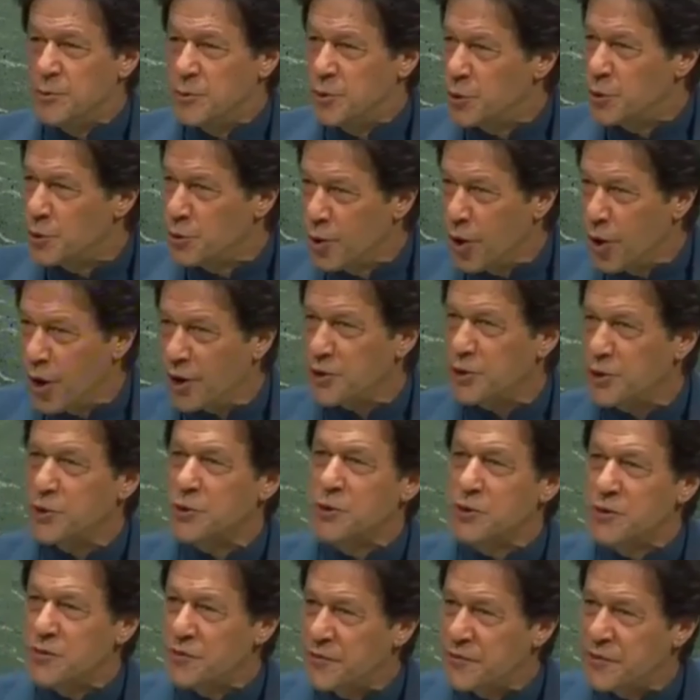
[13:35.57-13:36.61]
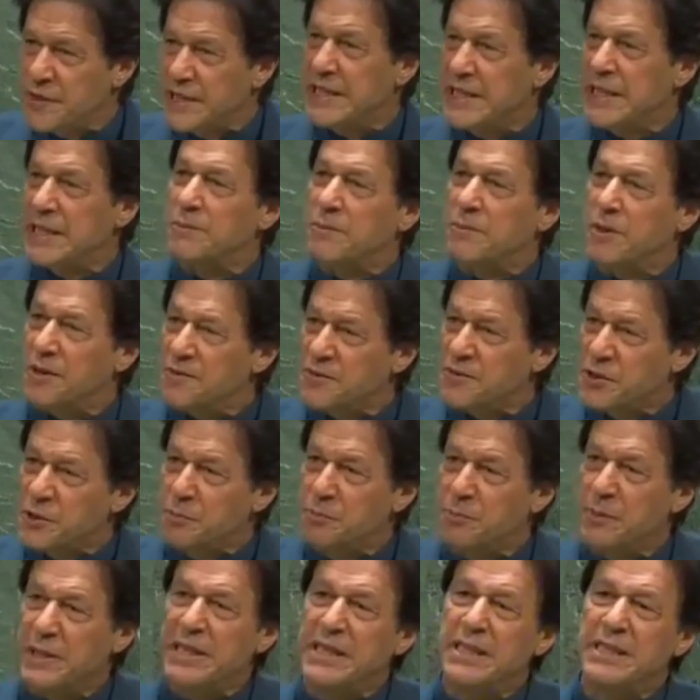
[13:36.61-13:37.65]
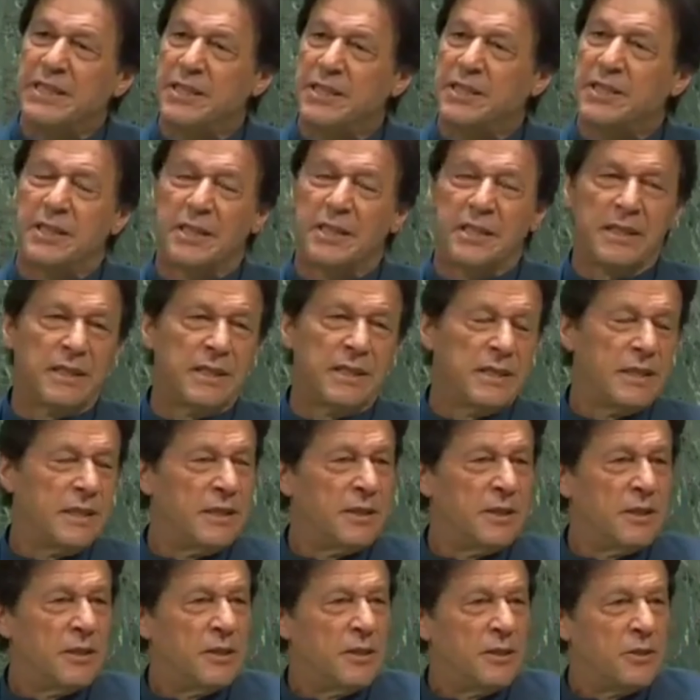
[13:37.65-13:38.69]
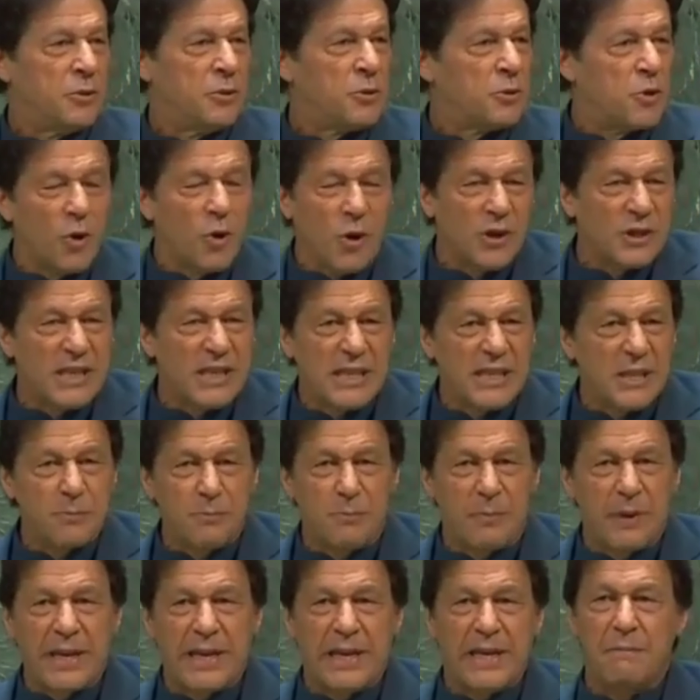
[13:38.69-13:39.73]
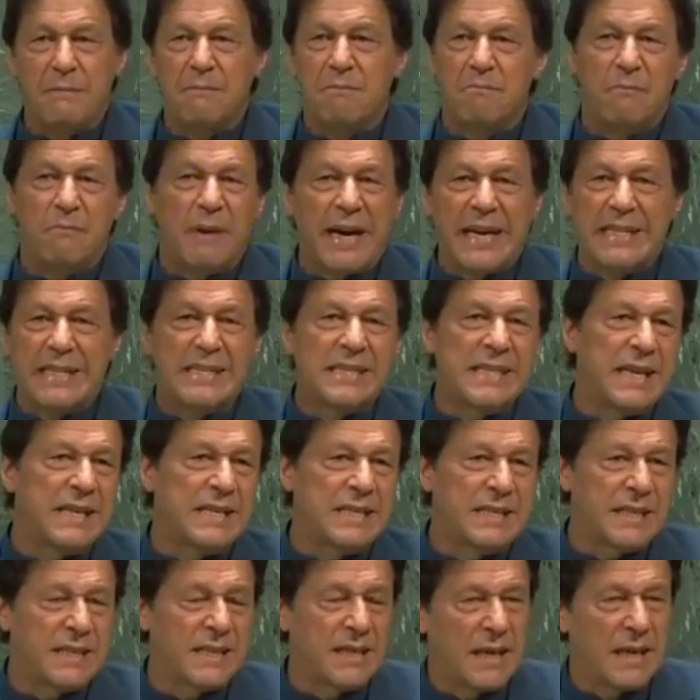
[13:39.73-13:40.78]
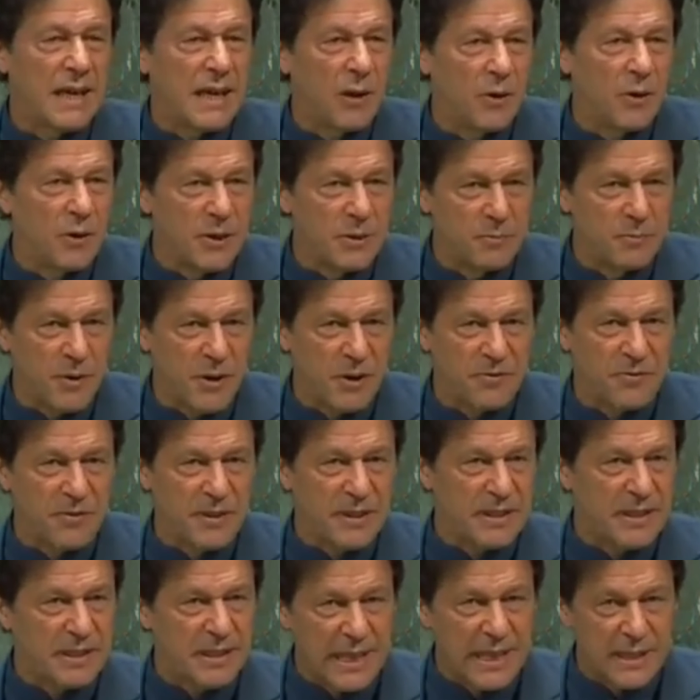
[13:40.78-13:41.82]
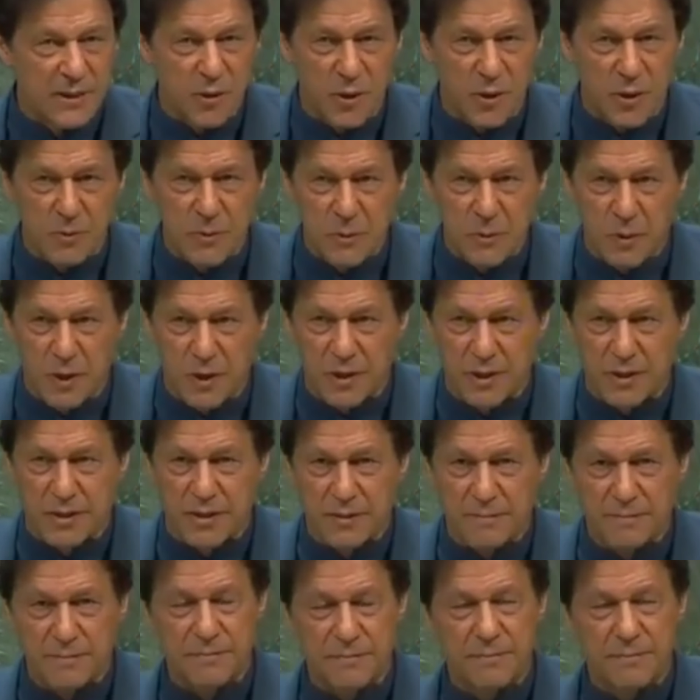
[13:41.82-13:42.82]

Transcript: do not use freedom of speech to cause us pain by insulting our Holy Prophet. That's all we want.